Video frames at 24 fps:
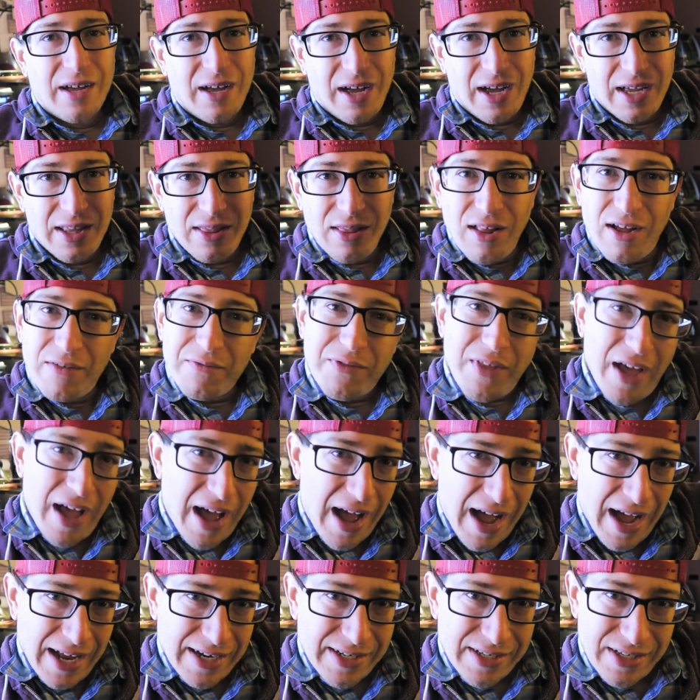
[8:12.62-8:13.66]
I love the
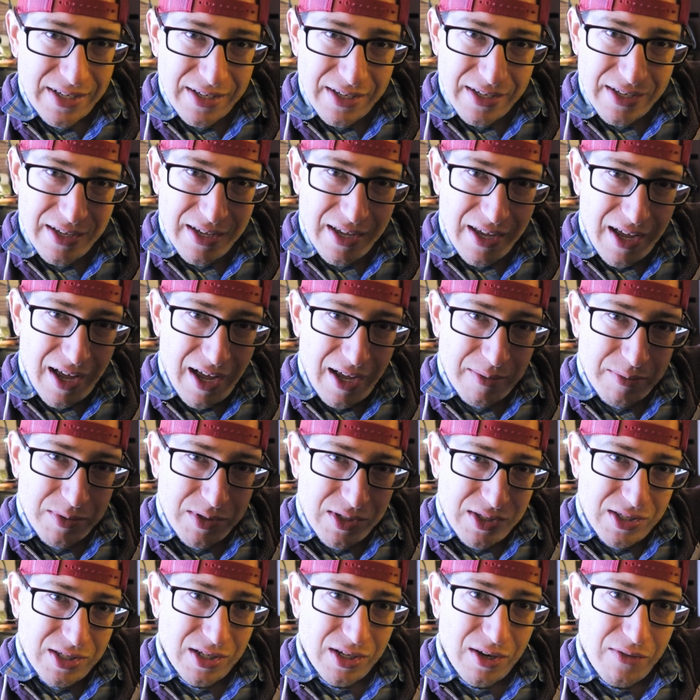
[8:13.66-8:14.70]
hot. I'm
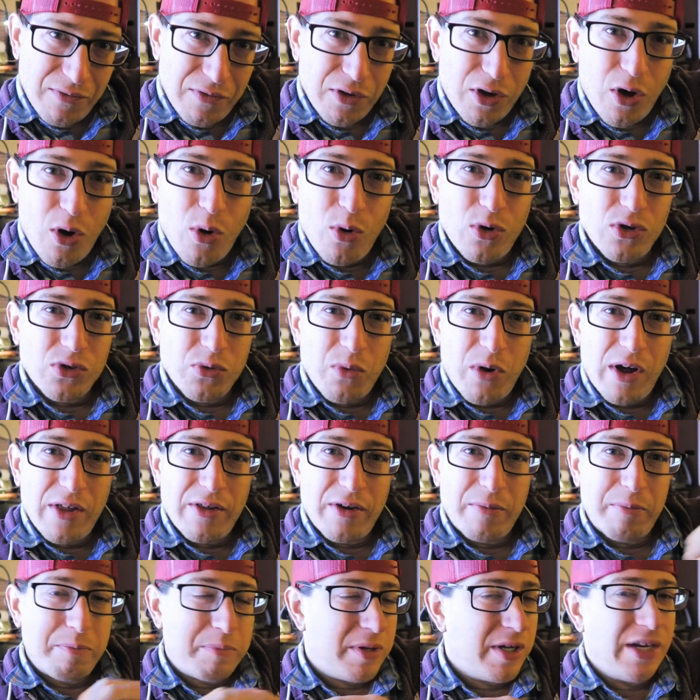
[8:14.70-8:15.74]
sick of the cold
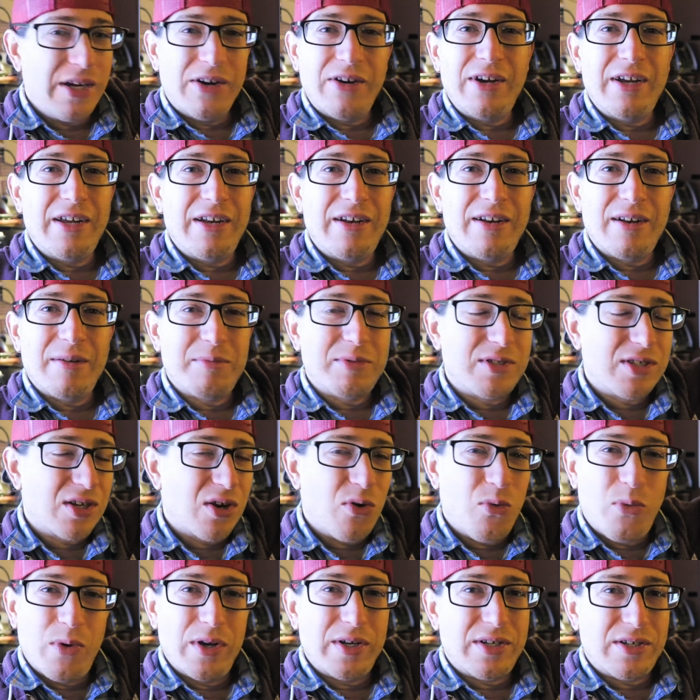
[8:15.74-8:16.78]
weather, period. I'm sick
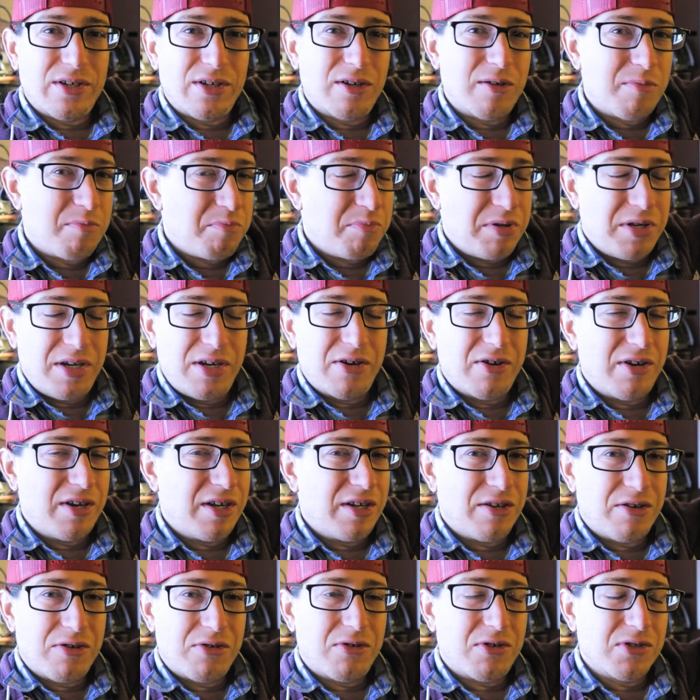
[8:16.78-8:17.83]
of winter,
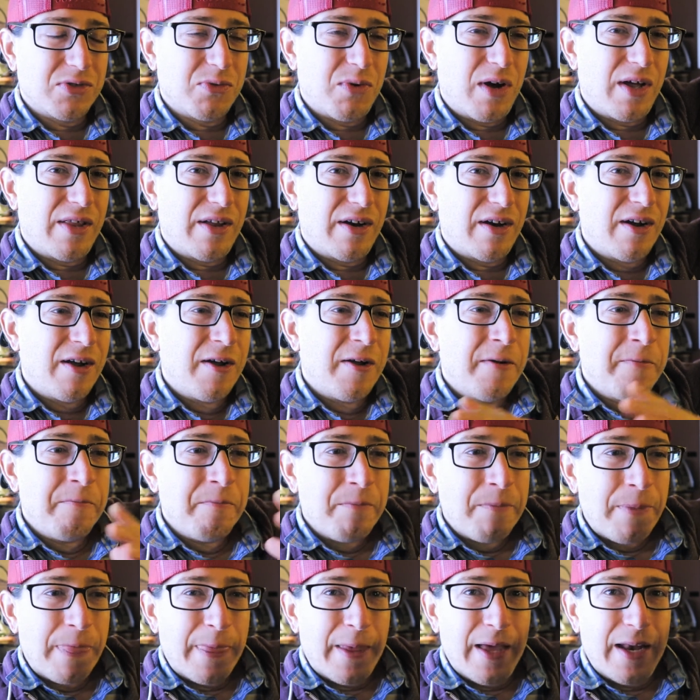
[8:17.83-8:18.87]
period, cold weather.
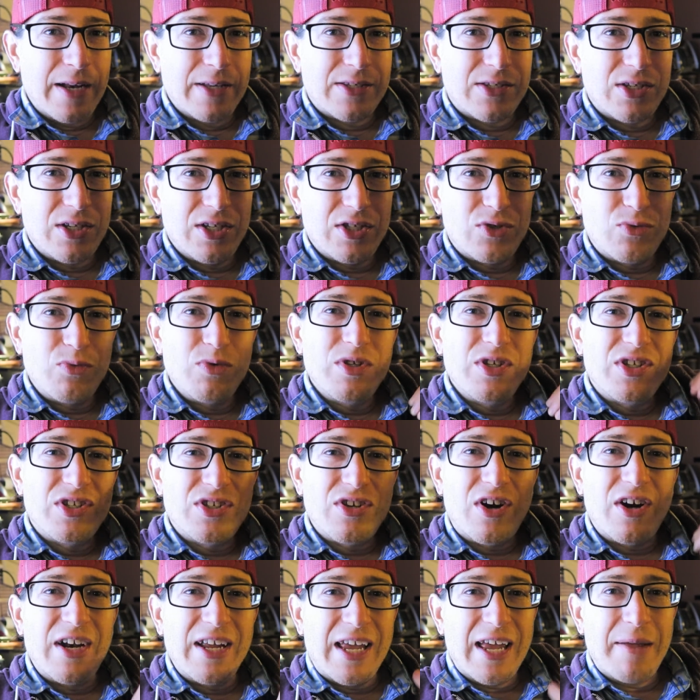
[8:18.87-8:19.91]
And it's it's really
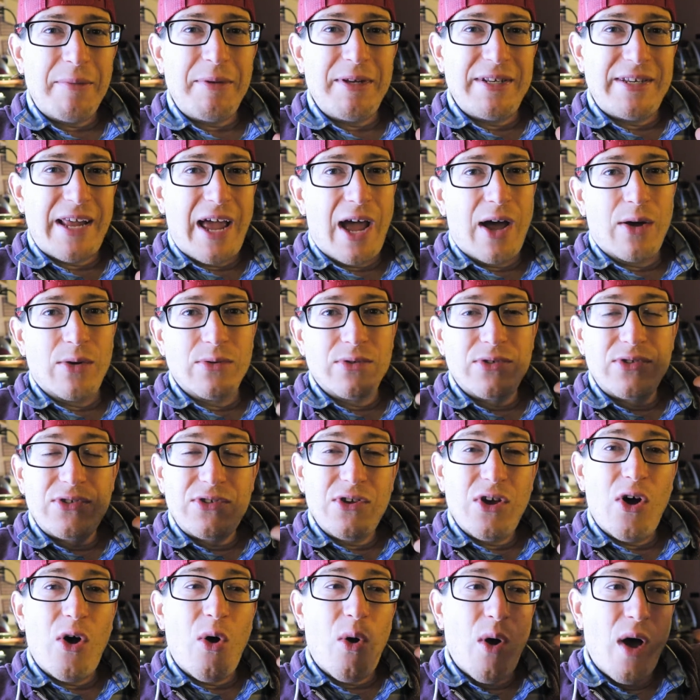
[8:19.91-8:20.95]
starting to get me down.
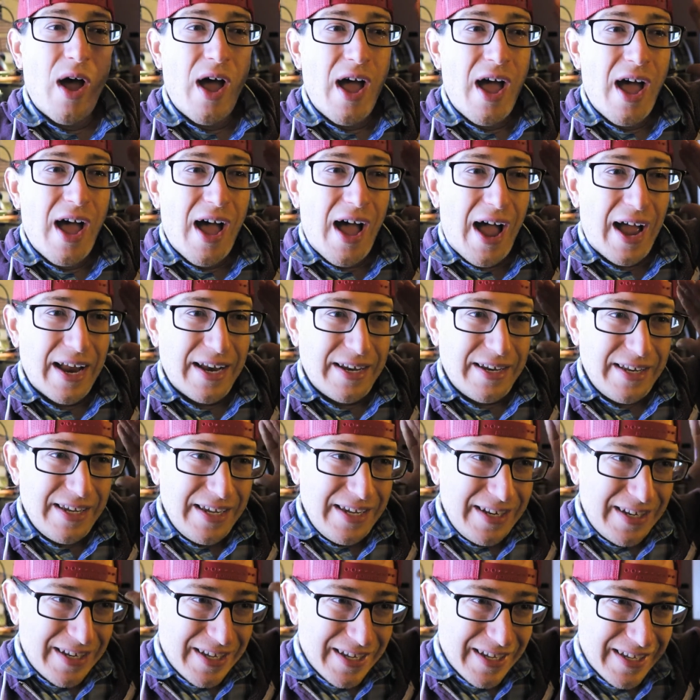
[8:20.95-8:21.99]
So I
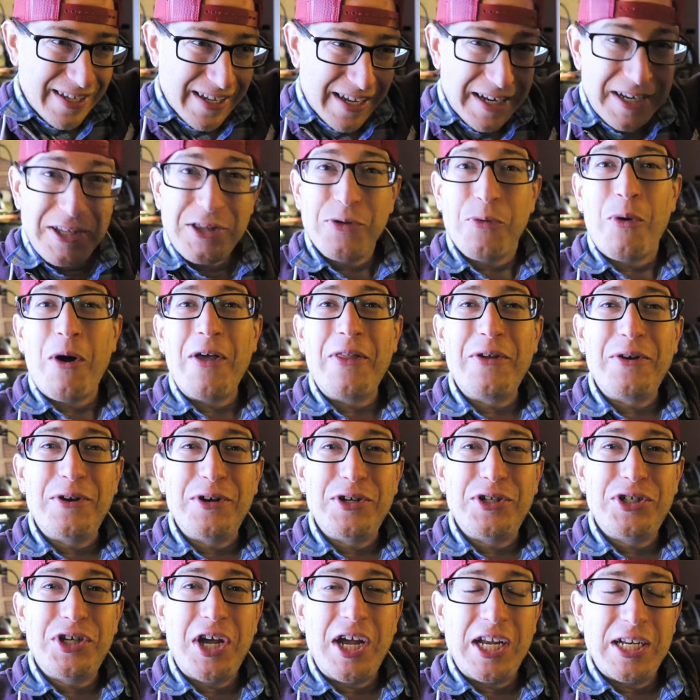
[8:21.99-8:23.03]
need I need the weather
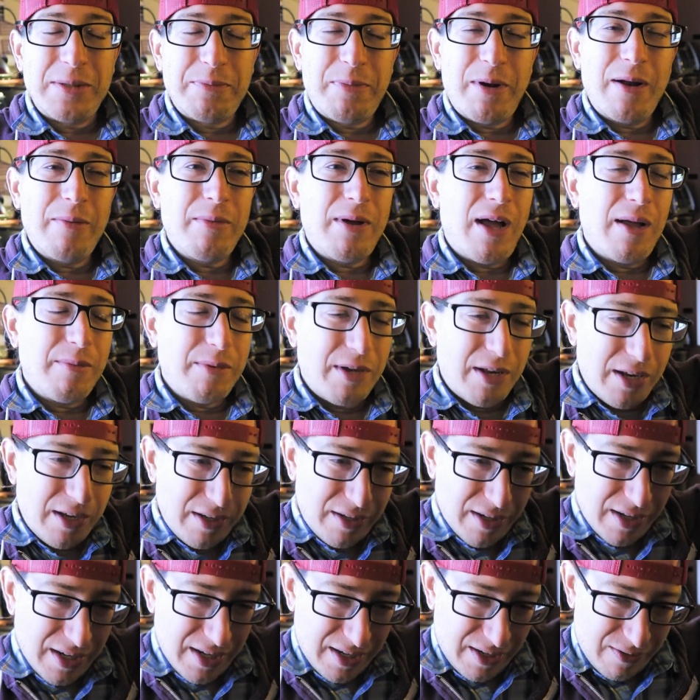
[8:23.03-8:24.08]
to change. But I'm I'm gonna